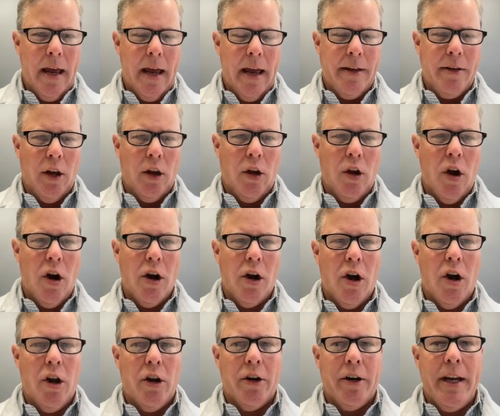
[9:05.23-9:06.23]
the long
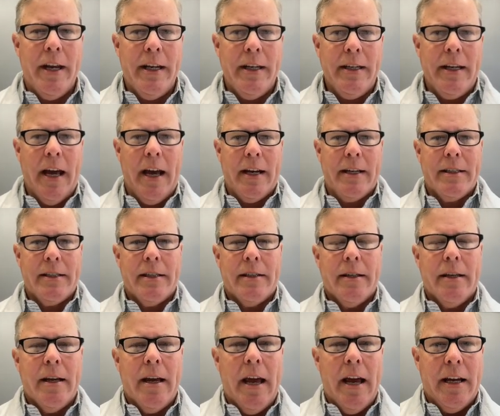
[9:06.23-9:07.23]
hauler index
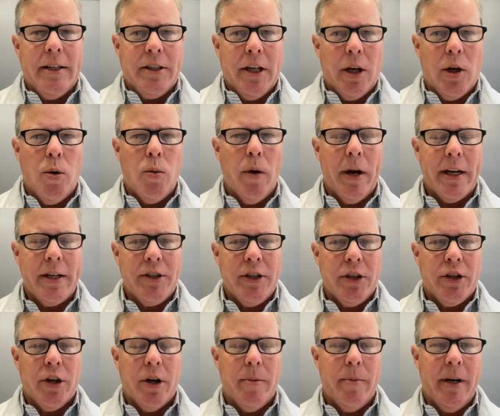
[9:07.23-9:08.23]
as a quick
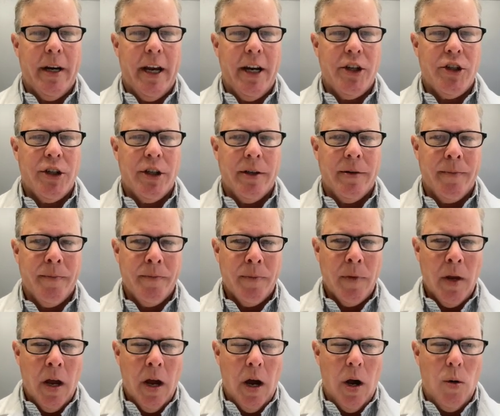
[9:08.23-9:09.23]
determination
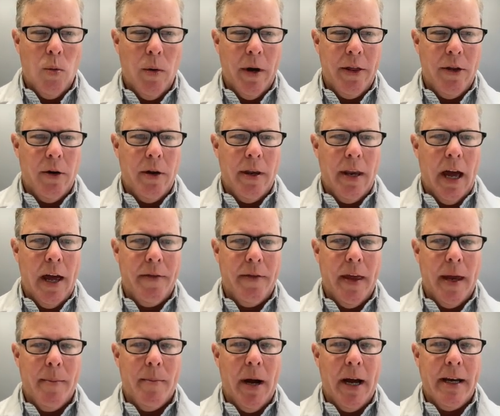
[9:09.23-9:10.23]
of whether or not
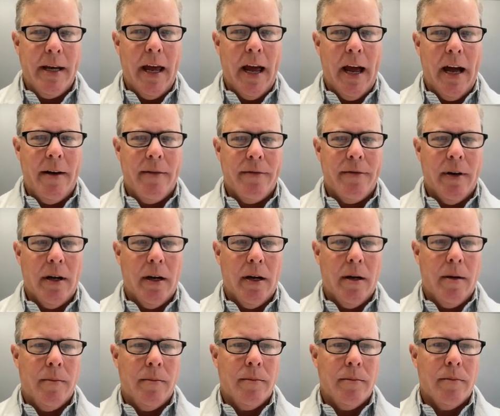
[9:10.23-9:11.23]
they might have
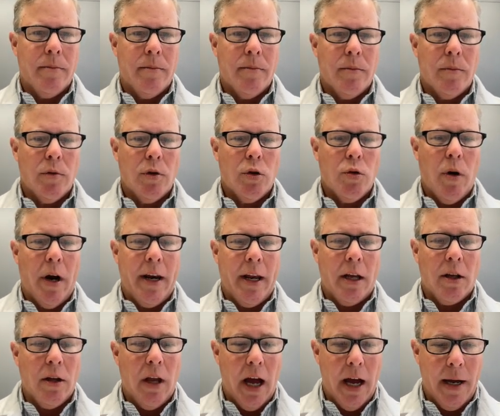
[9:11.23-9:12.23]

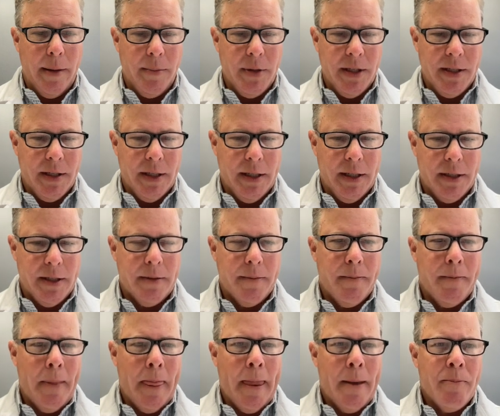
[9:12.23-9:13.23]
chronic Lyme disease.
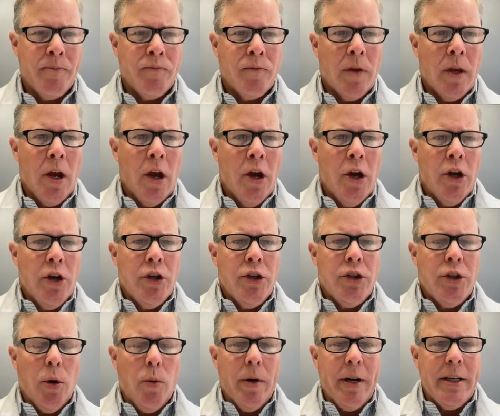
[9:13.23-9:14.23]

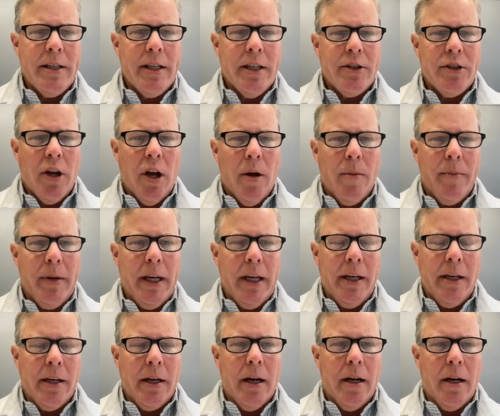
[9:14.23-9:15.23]
So what does this all
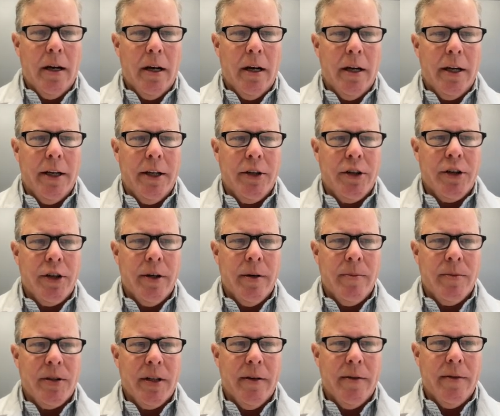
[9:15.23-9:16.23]
mean in
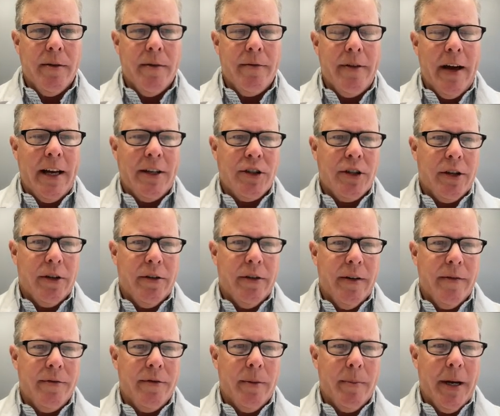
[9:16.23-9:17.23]
terms of vascular
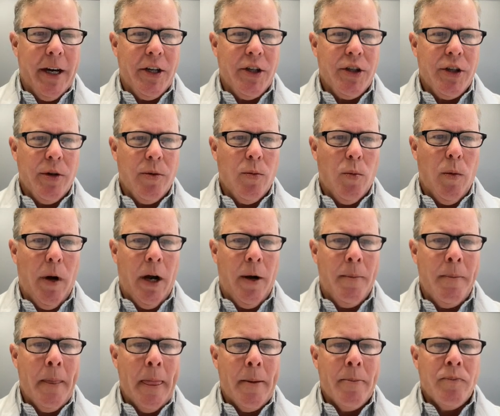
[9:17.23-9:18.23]
inflammation?
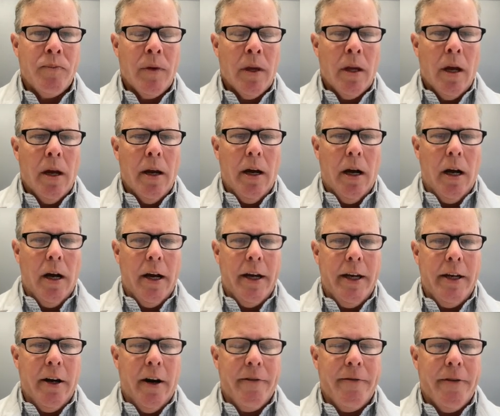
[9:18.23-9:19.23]
Well,
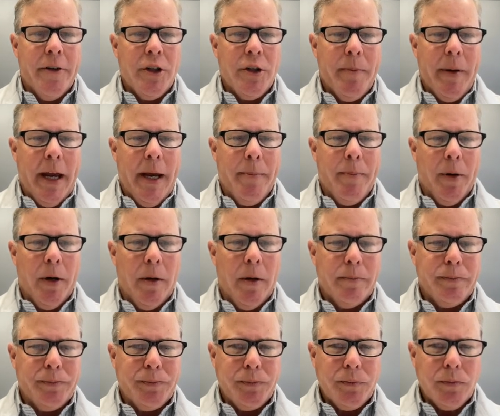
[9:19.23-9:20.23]
in our first paper,